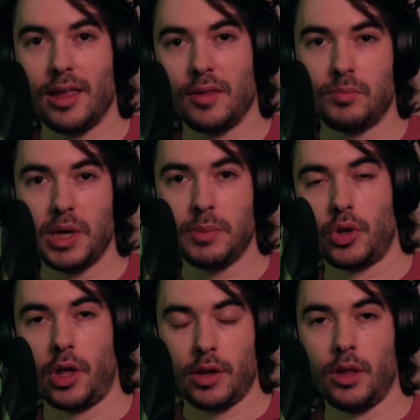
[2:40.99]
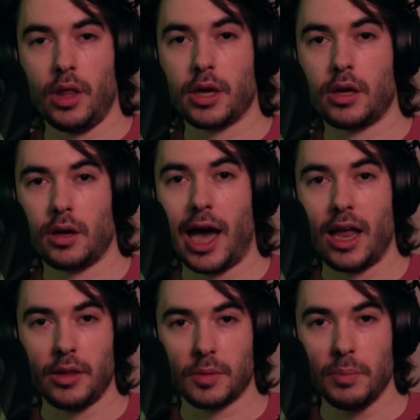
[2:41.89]
people like
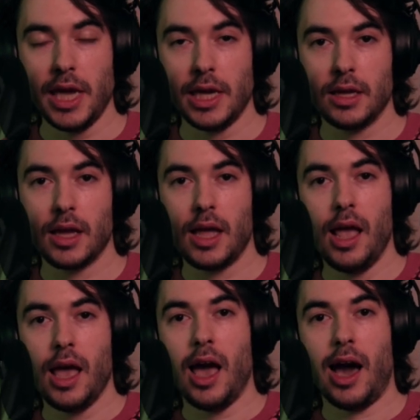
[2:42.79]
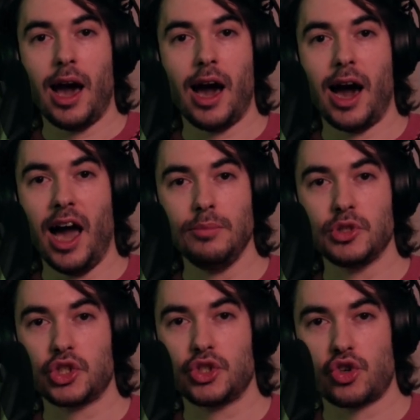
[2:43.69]
me, I'm
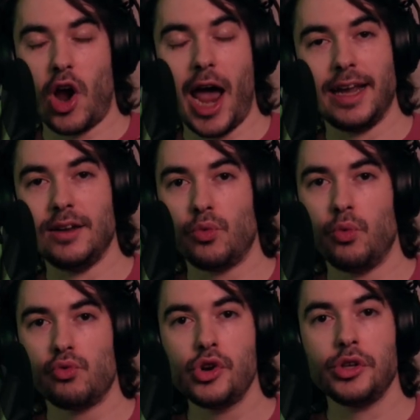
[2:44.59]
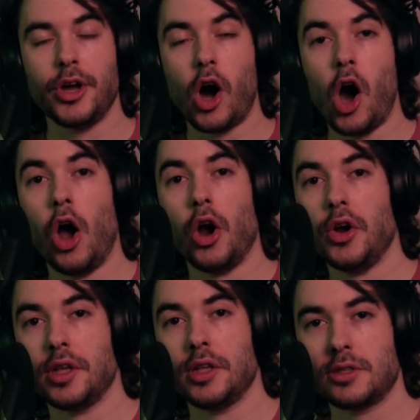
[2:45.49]
trying really
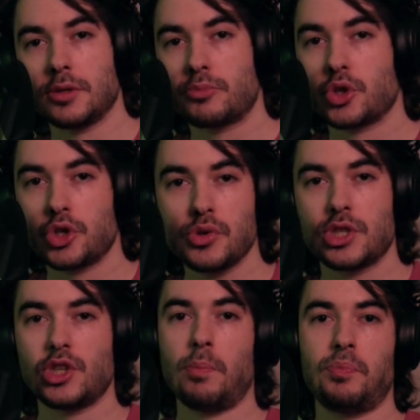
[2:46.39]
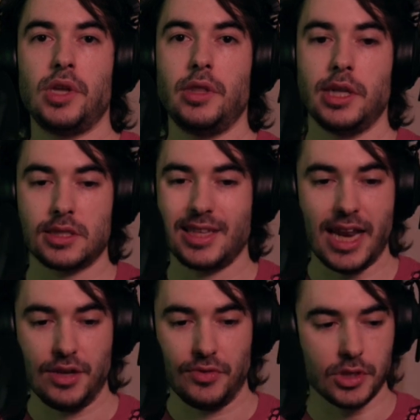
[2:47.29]
hard to produce something that's
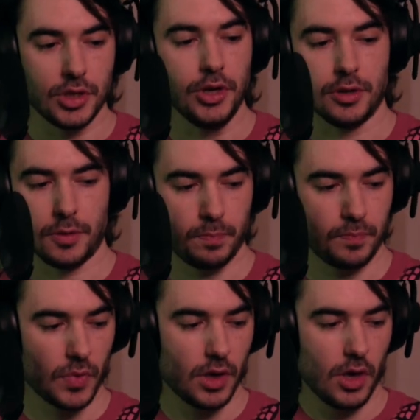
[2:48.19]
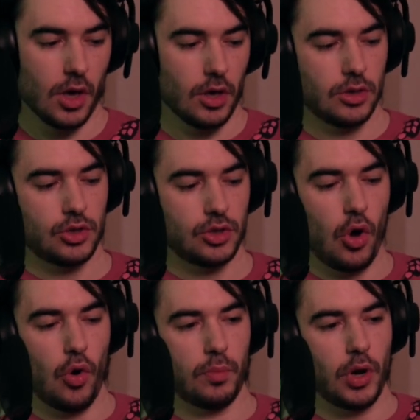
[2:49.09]
not even good.
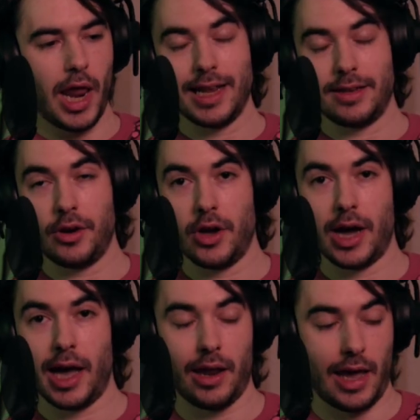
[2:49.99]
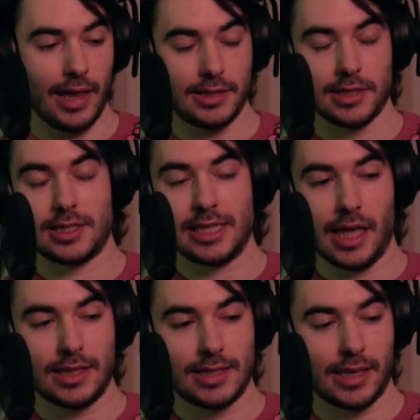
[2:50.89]
So, but I don't know how.
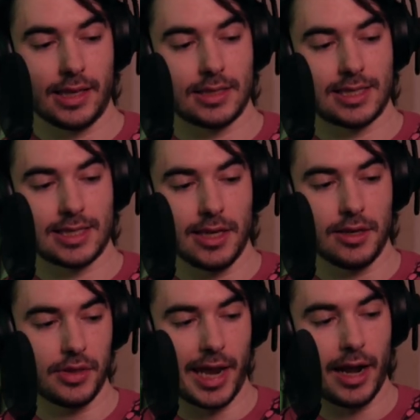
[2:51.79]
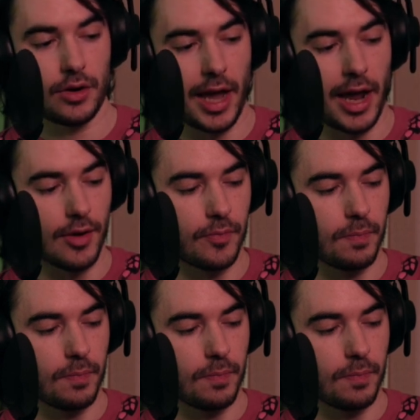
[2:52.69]
That's like a skill that I don't have,